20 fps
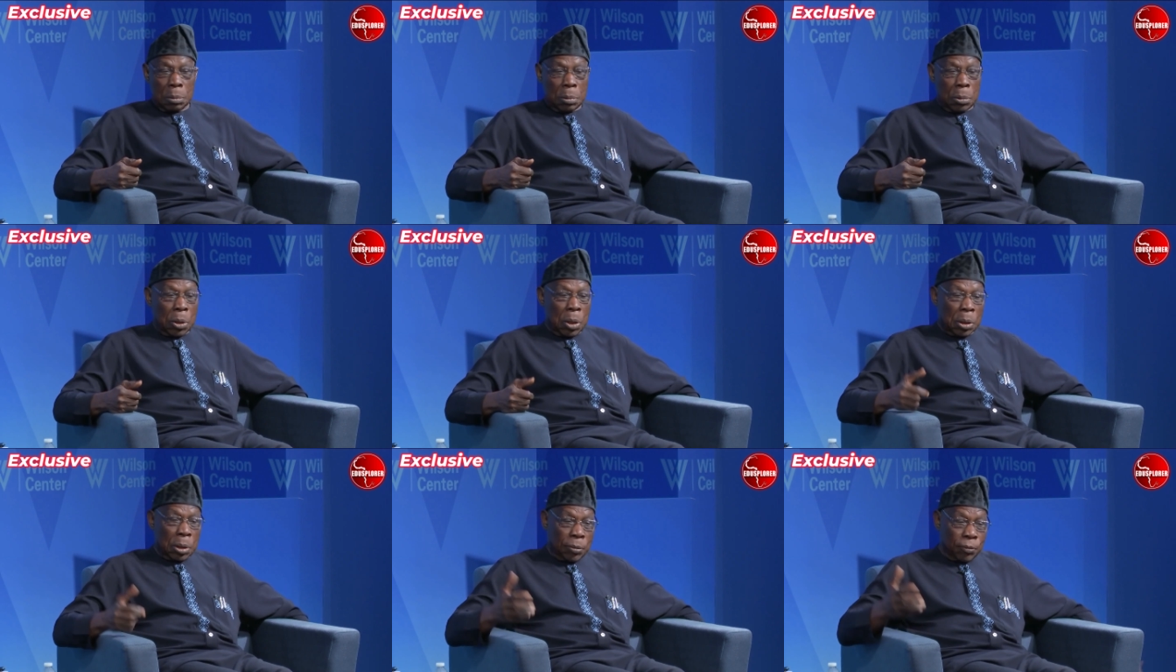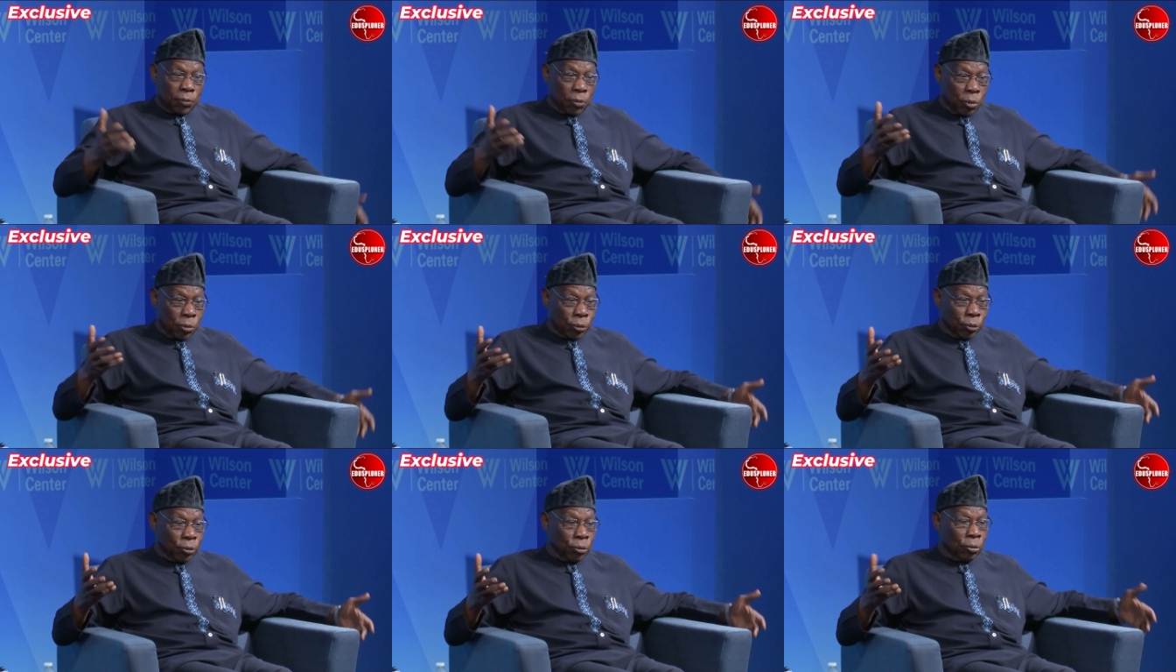And of
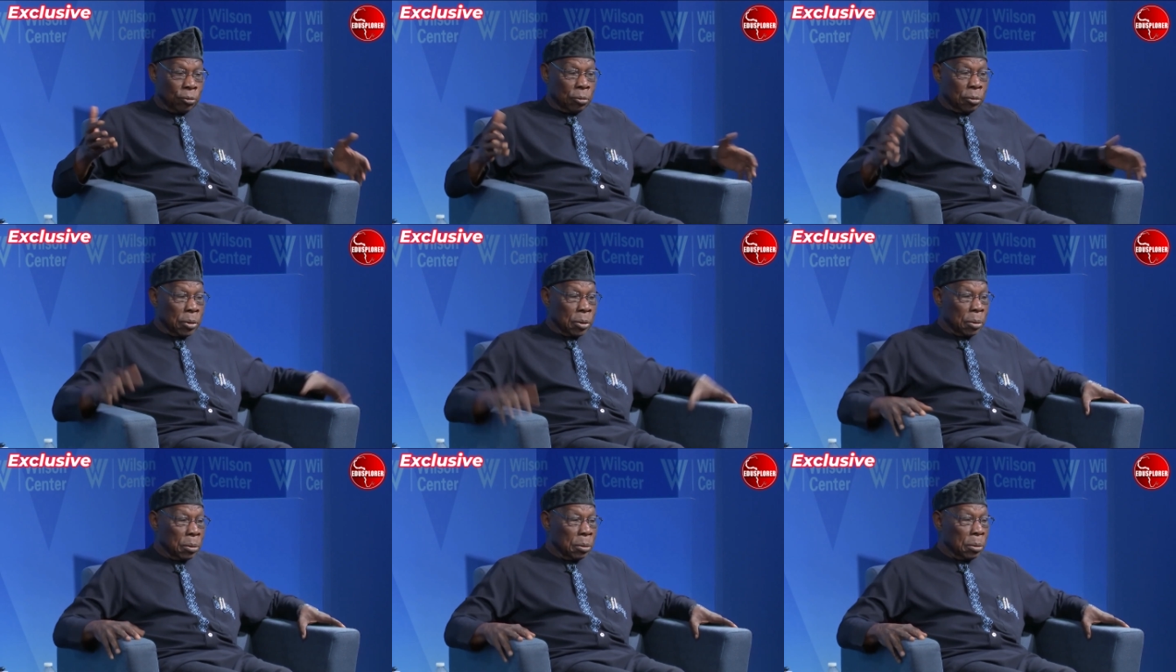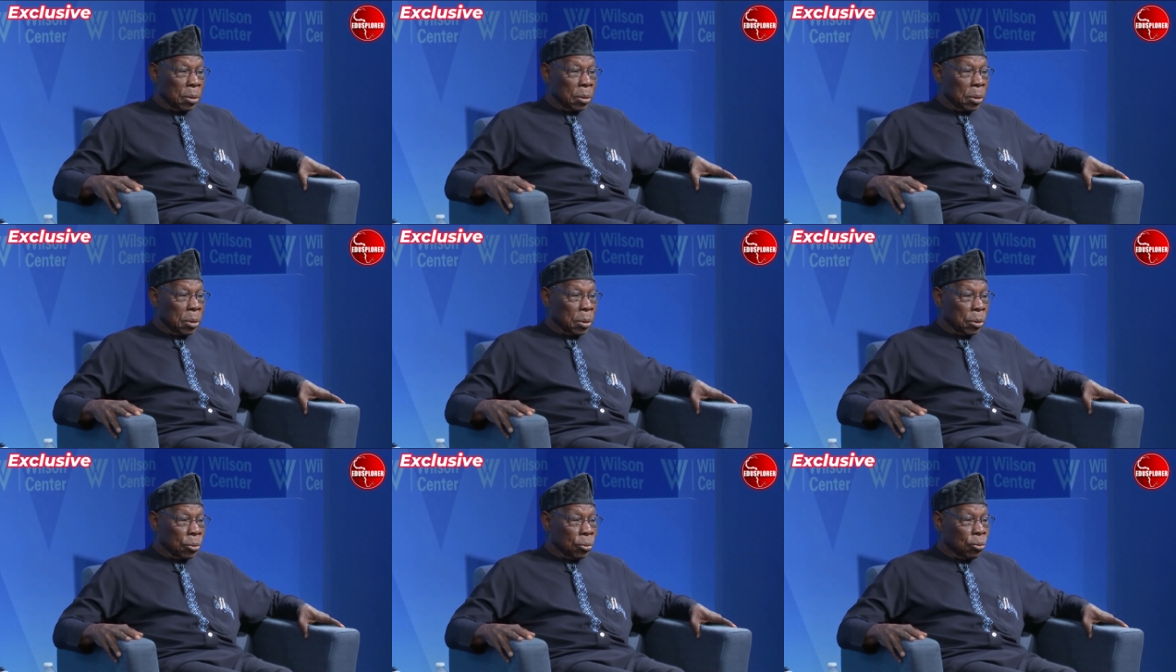course,
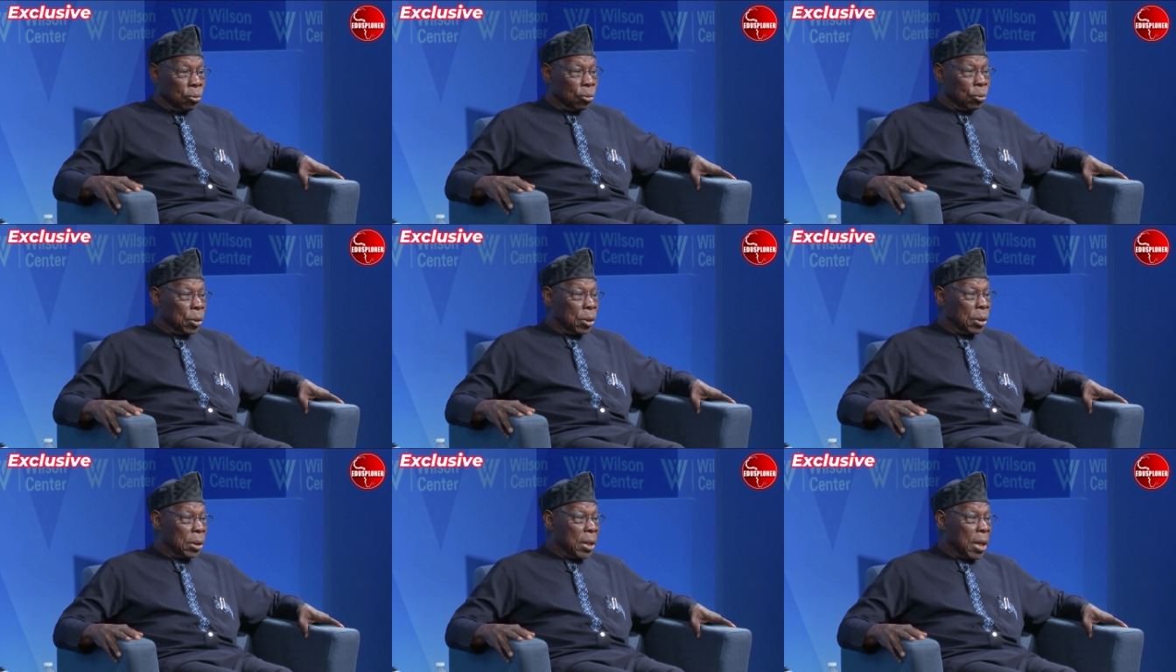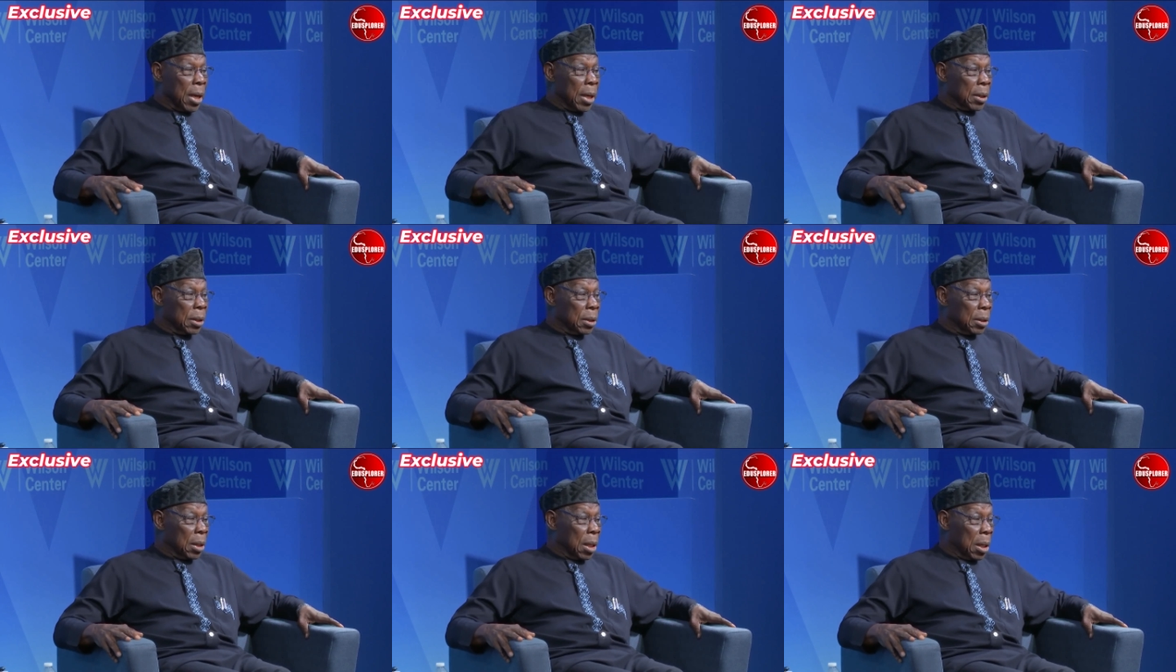he took the
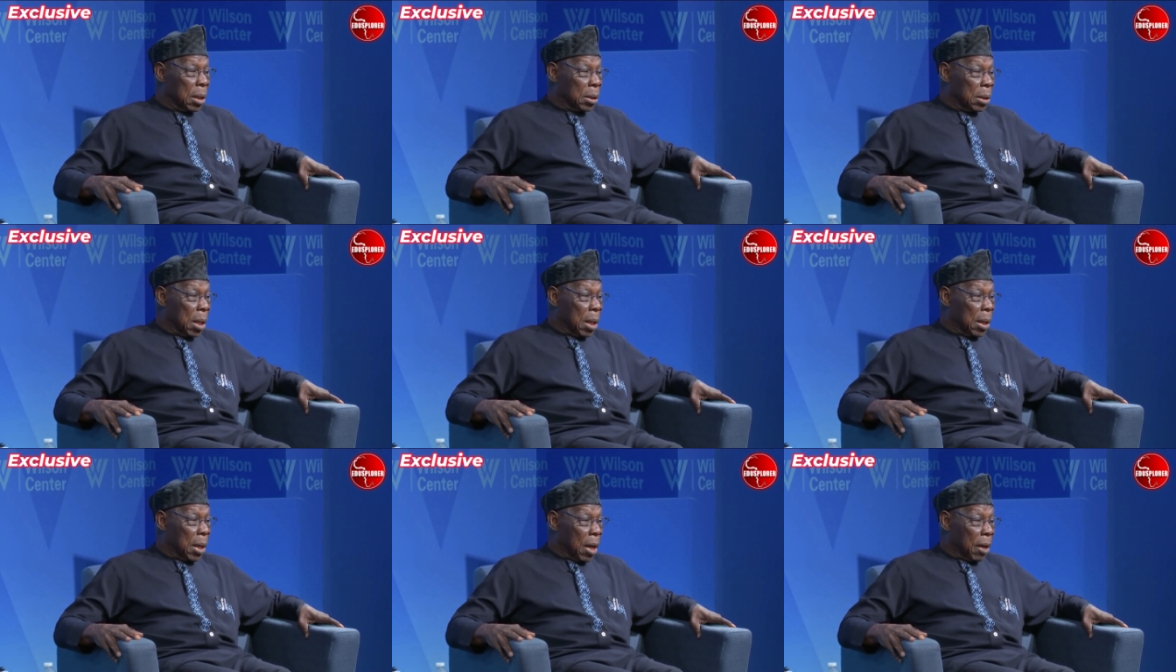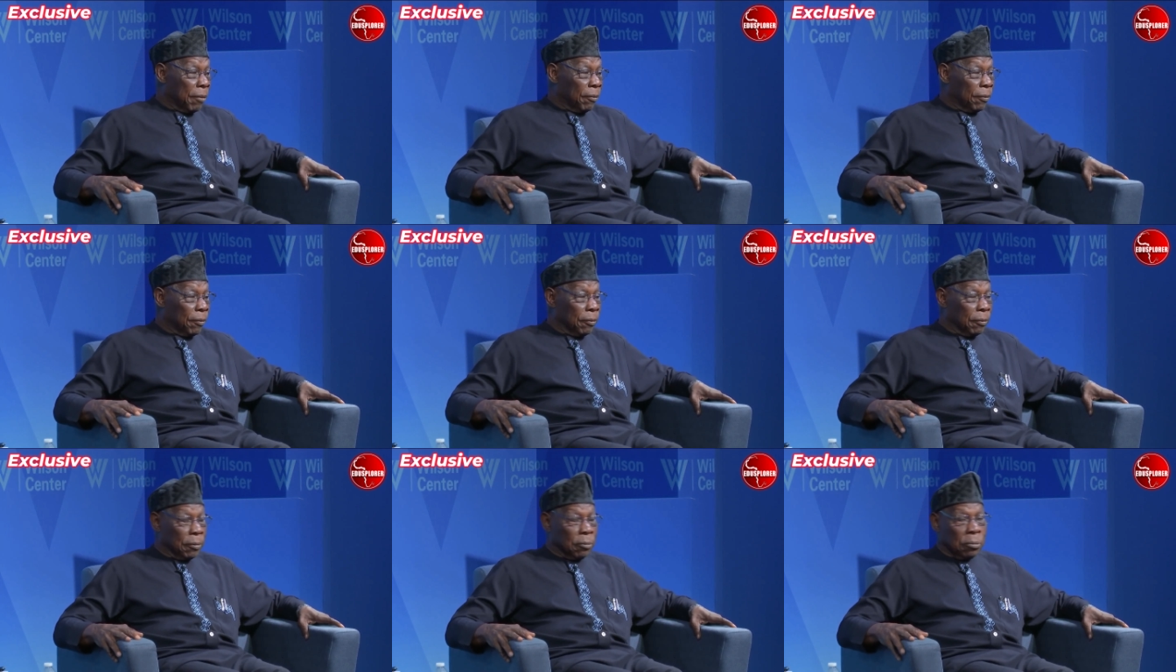dead and alive.